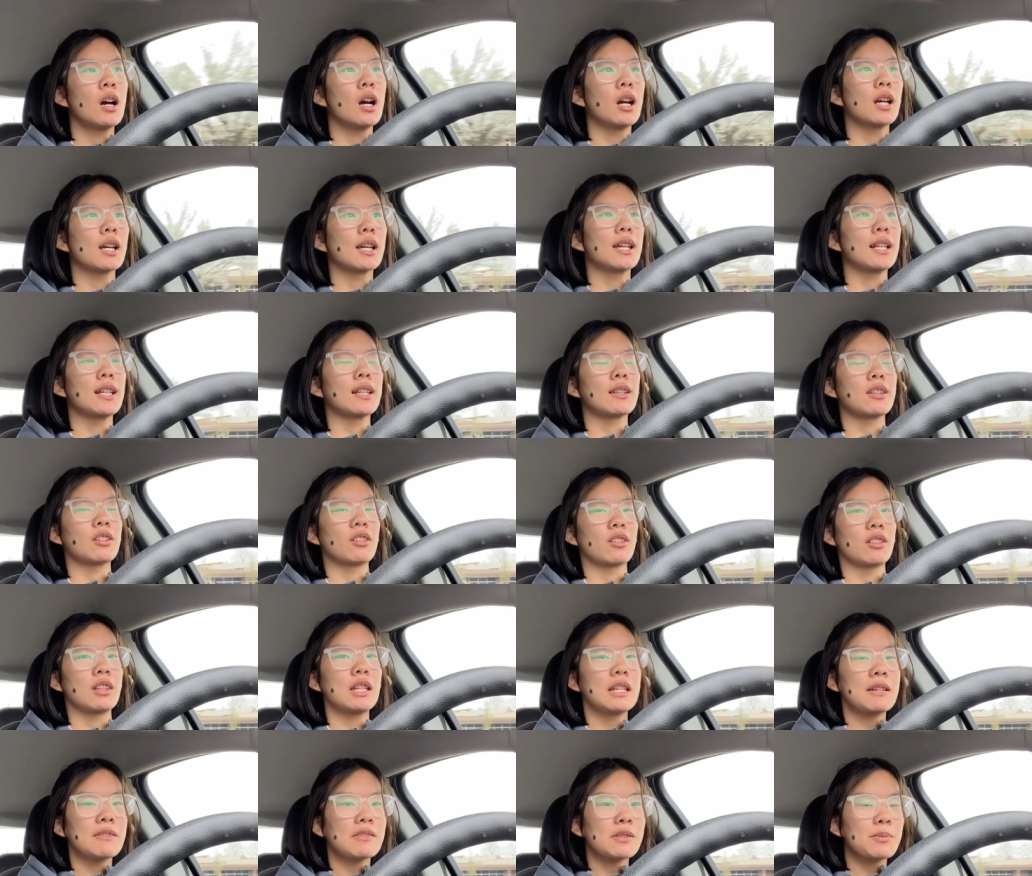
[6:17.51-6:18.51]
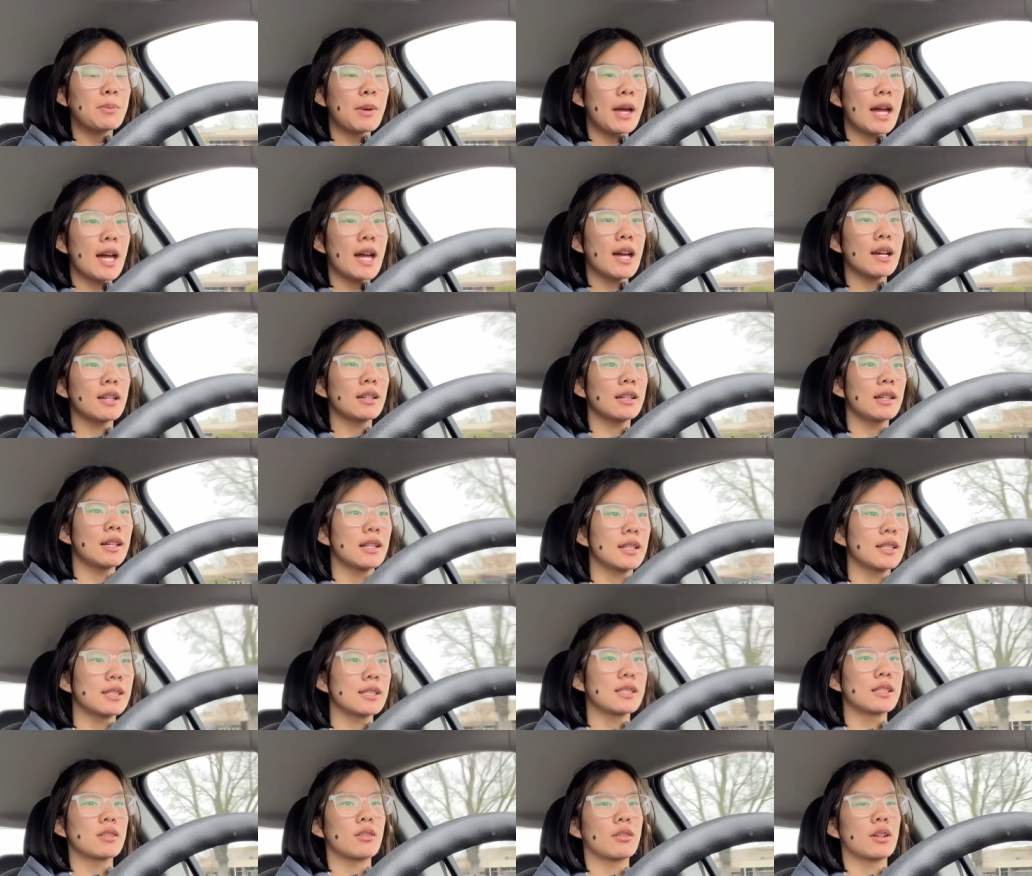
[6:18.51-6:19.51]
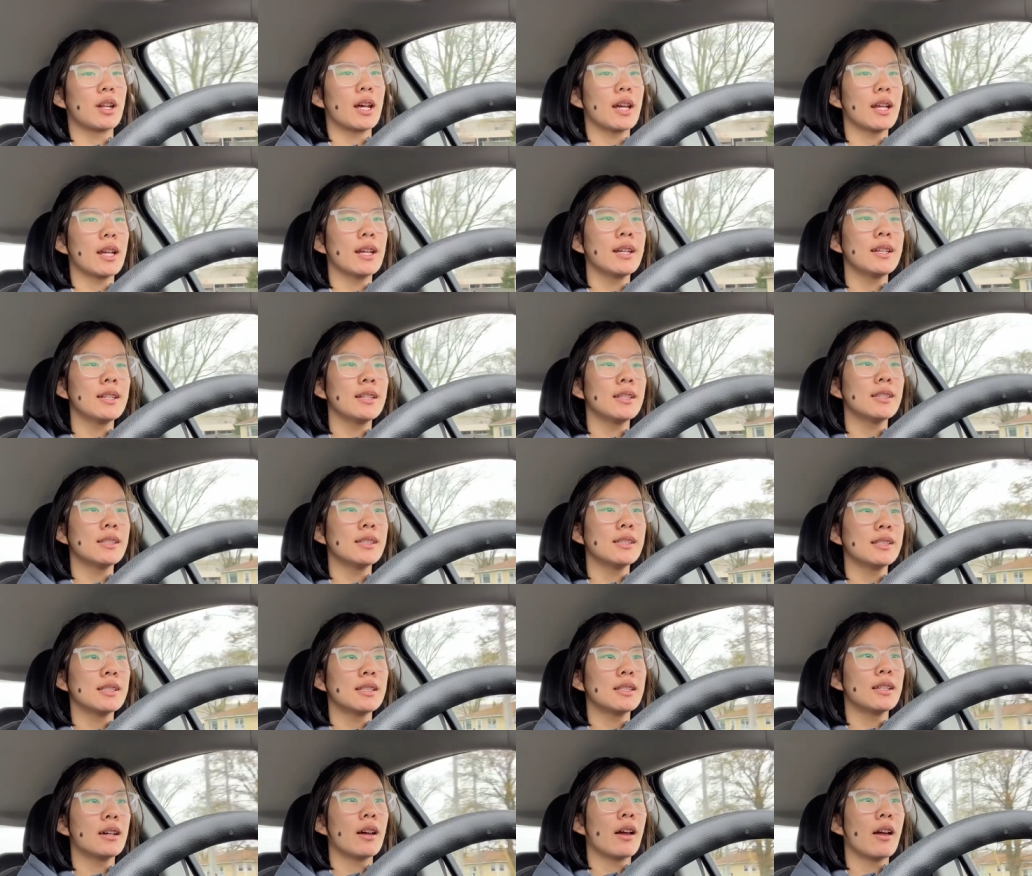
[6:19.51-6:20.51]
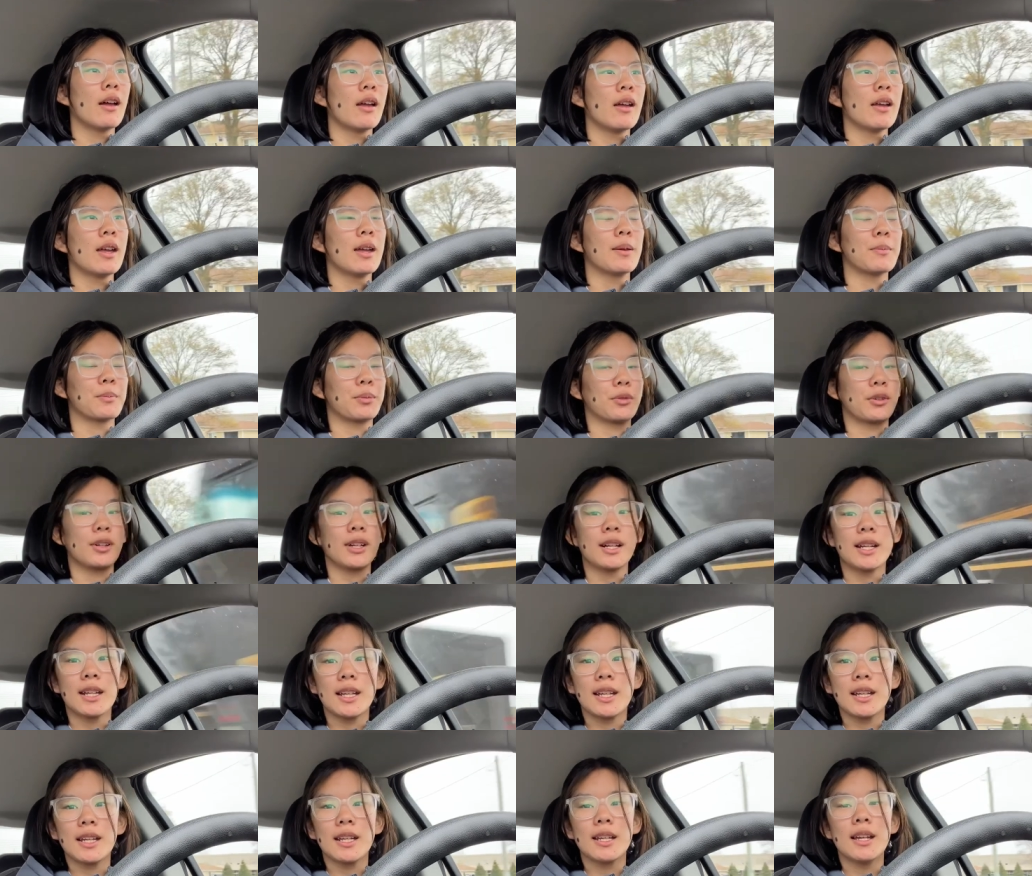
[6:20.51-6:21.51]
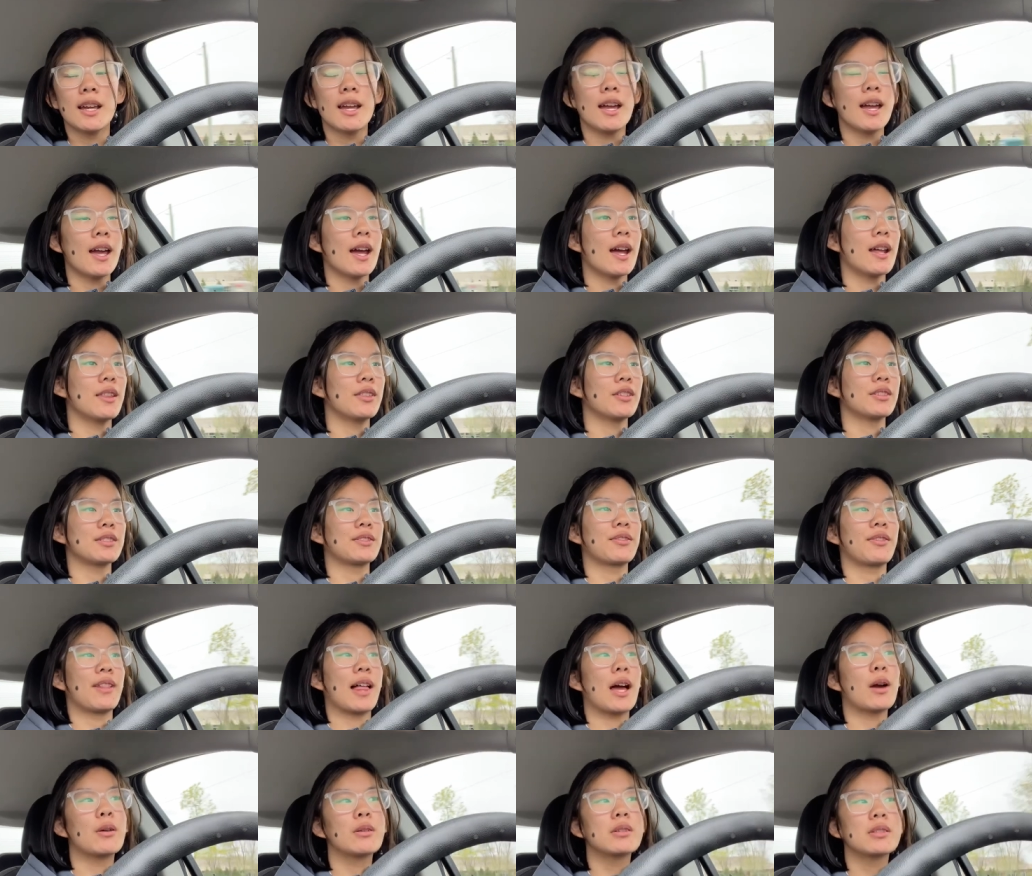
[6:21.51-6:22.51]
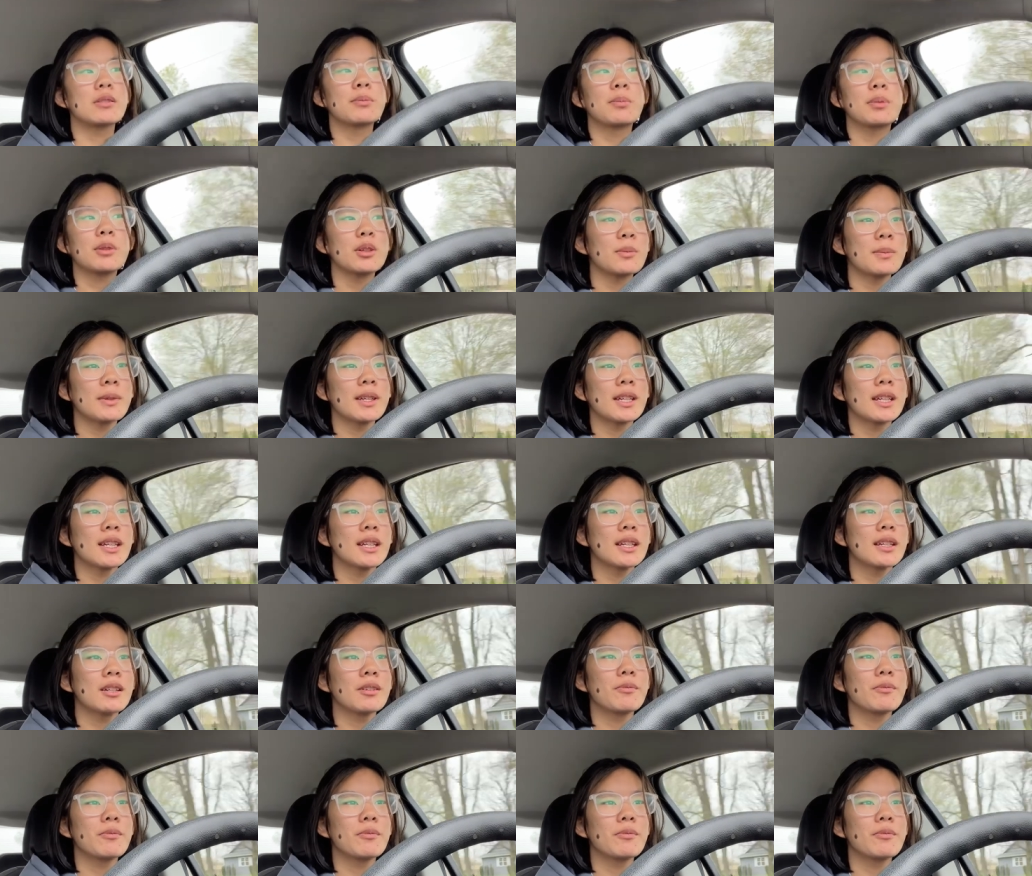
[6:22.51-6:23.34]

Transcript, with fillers: are getting their leaves back and it's so nice and pretty and there's flowers blooming.